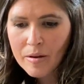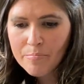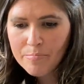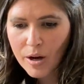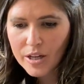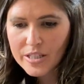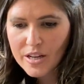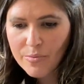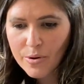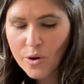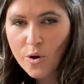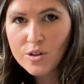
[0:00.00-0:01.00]
But if
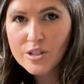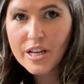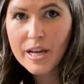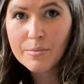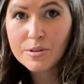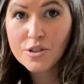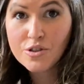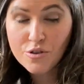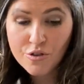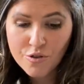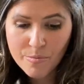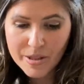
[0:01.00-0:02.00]
we're not able to do
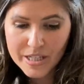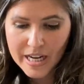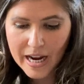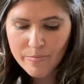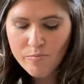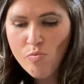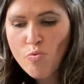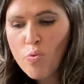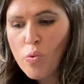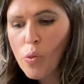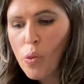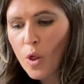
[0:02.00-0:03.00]
the room at the time,
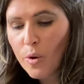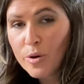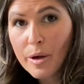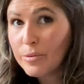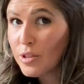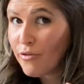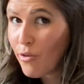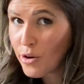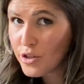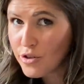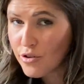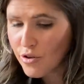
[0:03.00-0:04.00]
or we're not able to
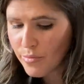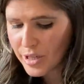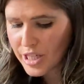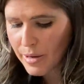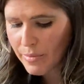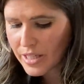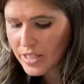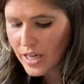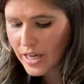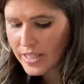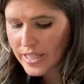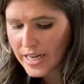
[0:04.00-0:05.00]
afford to do the room at the time, I
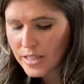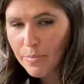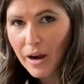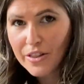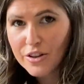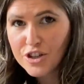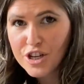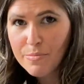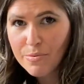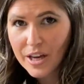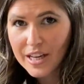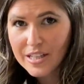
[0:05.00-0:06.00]
tend to buy the
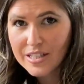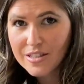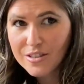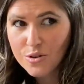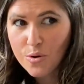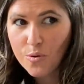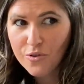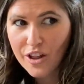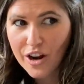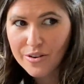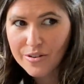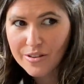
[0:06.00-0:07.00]
cheap things to go for
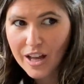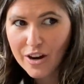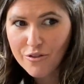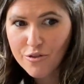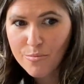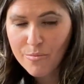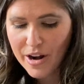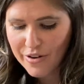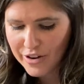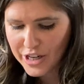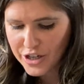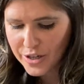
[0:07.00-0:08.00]
that, that room
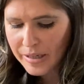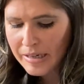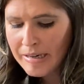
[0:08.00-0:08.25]
renovation